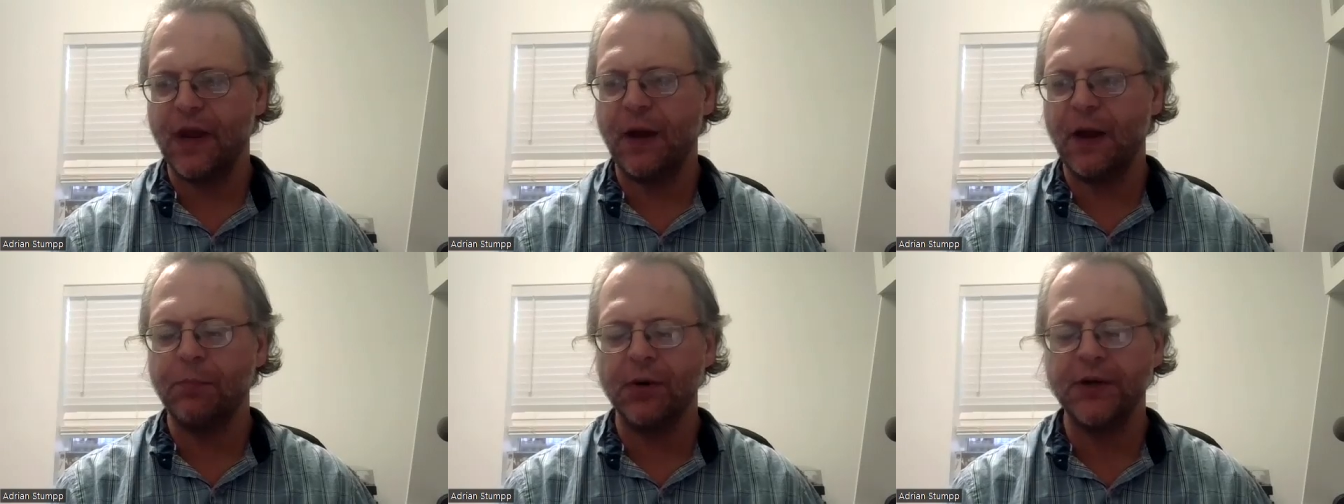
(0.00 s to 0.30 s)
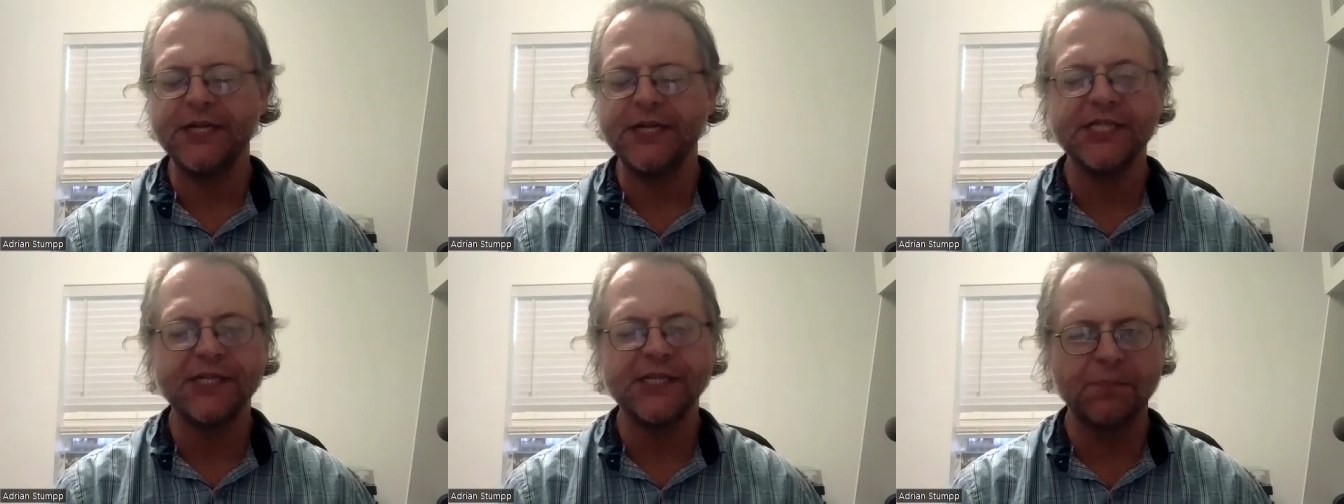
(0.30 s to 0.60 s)

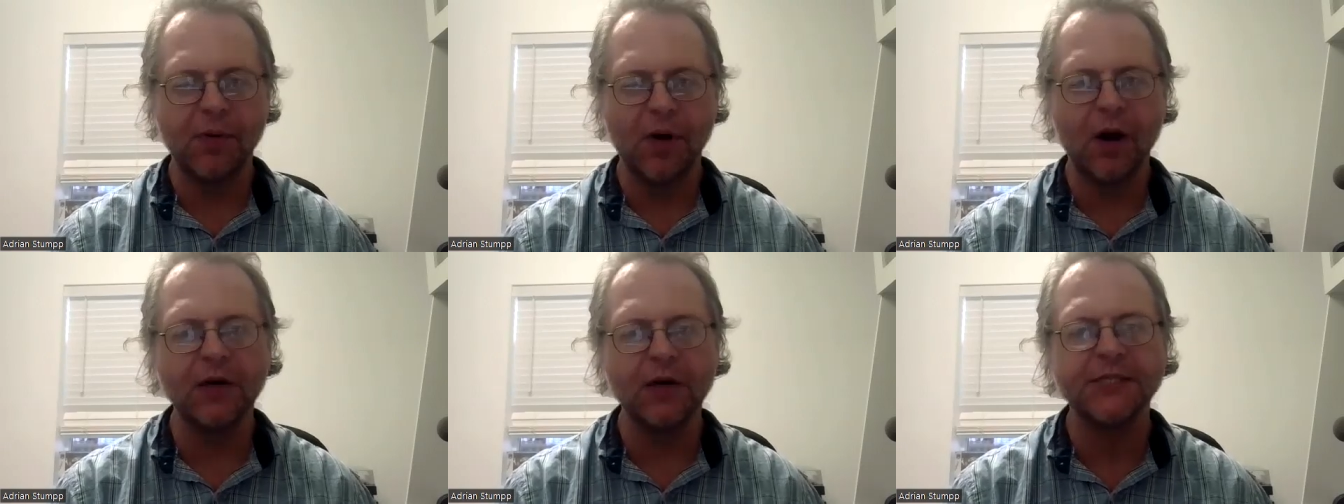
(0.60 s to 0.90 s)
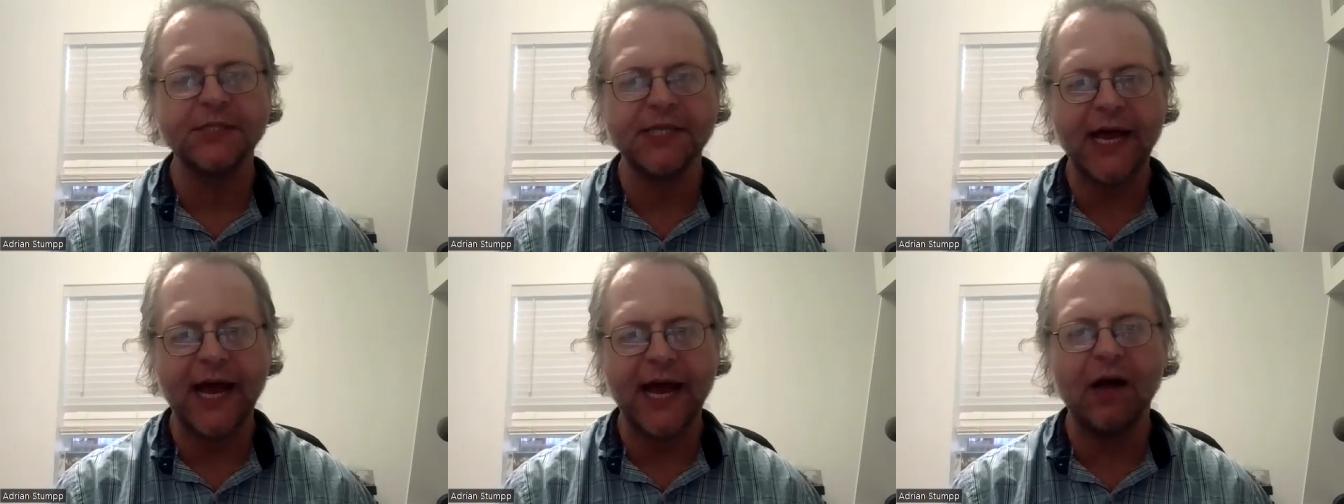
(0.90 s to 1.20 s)
pretty
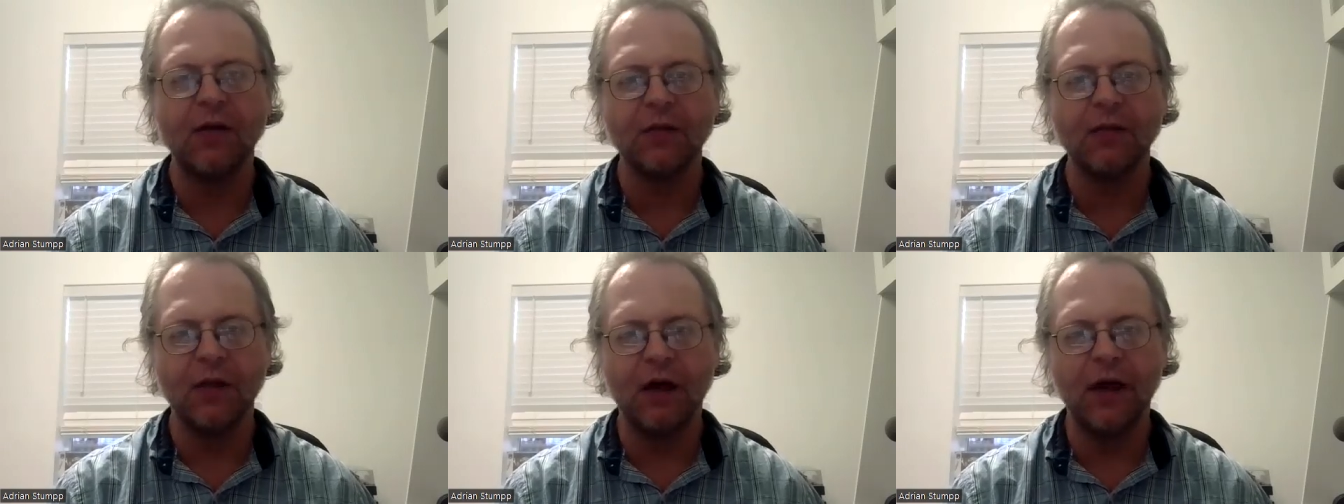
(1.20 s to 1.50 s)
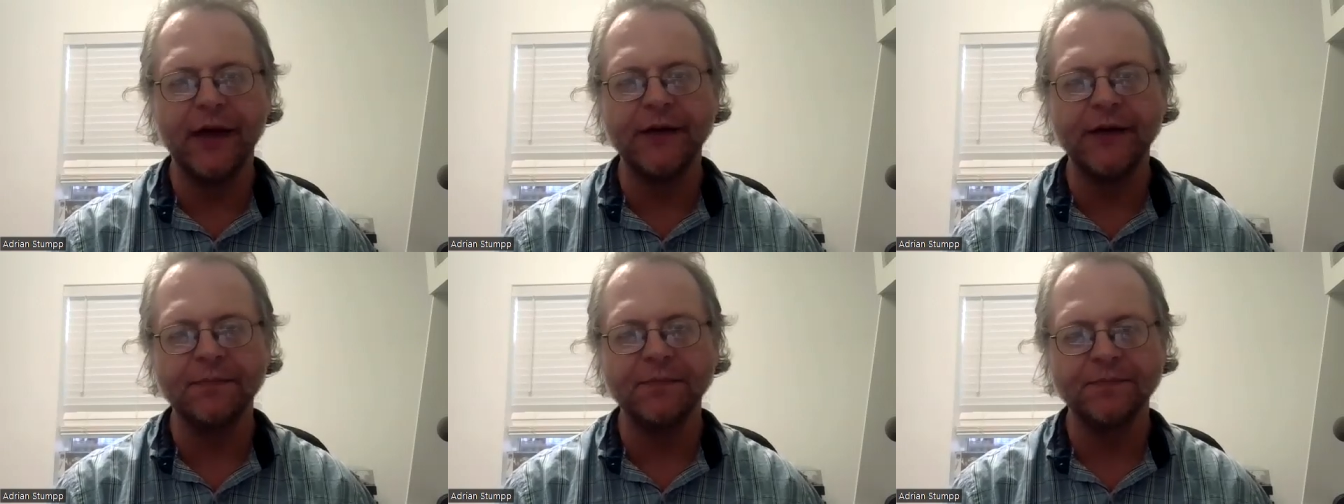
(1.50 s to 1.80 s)
sparse
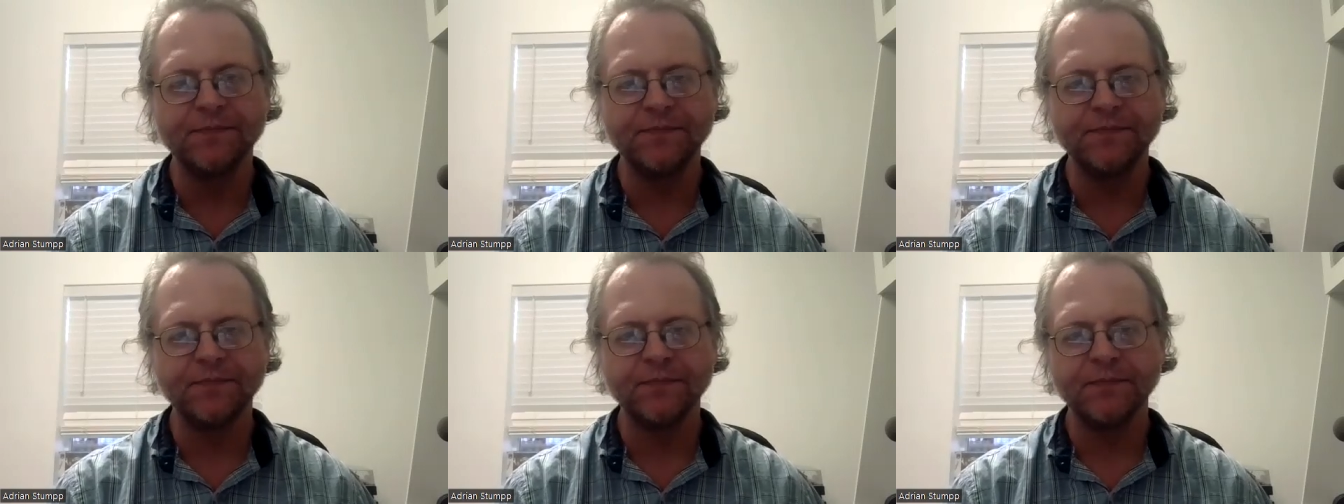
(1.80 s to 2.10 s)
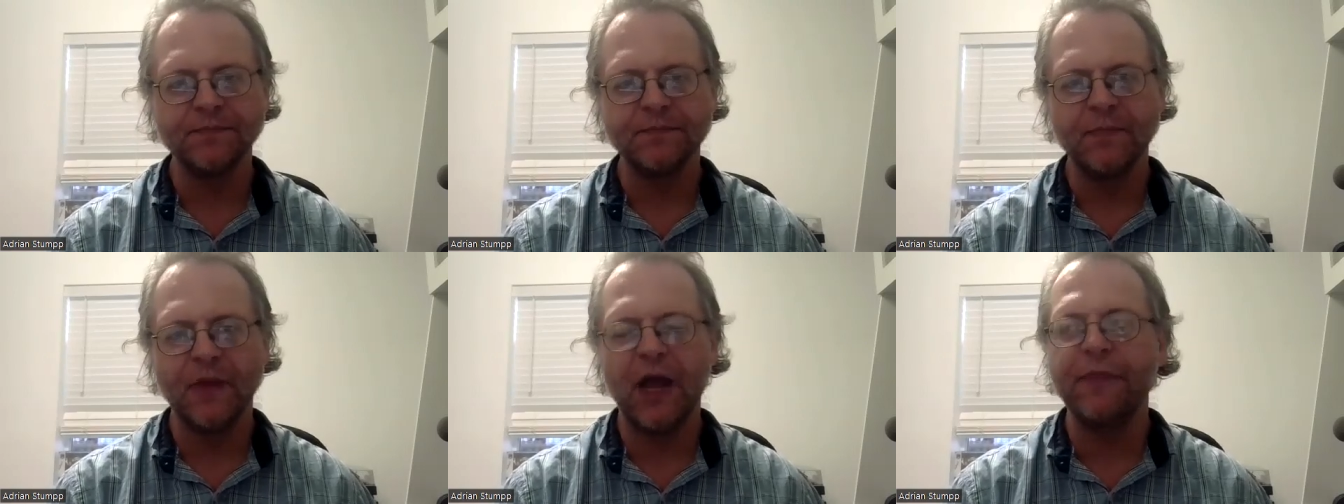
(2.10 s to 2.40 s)
outline.
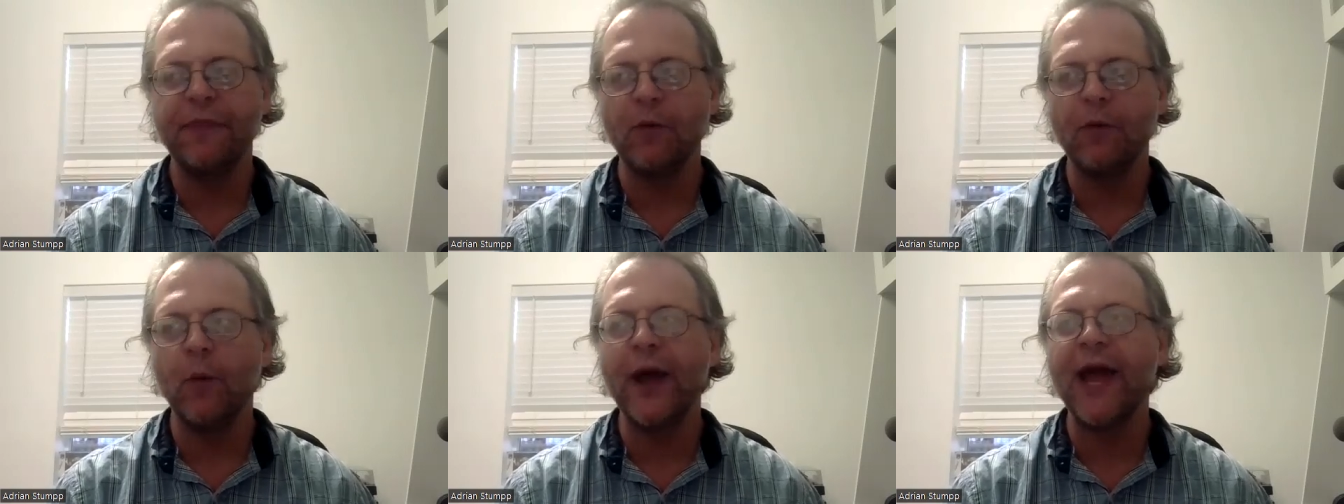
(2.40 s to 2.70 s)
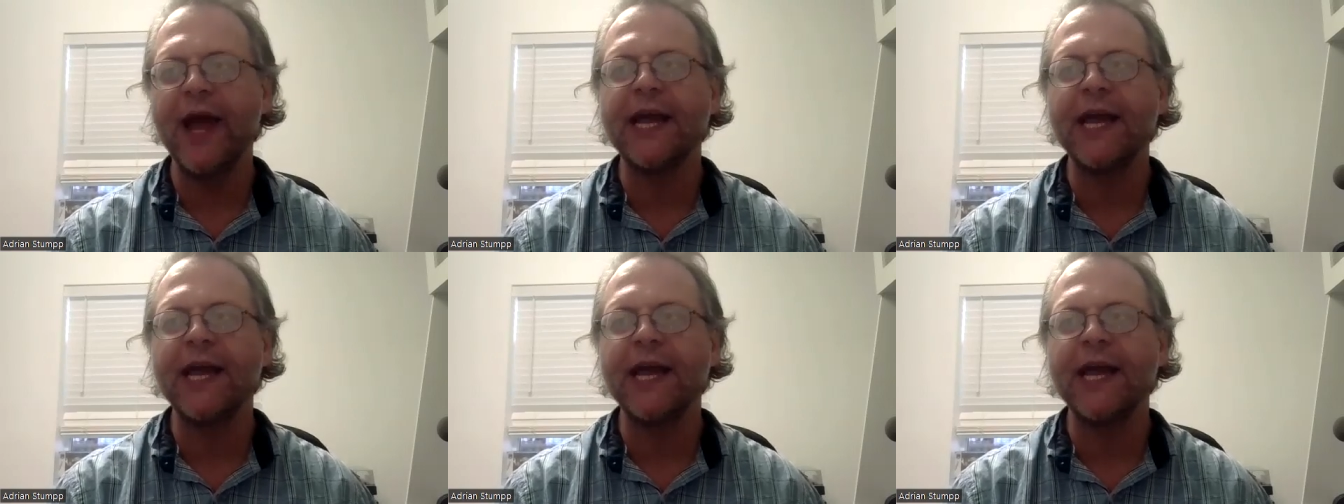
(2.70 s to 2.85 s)
And the way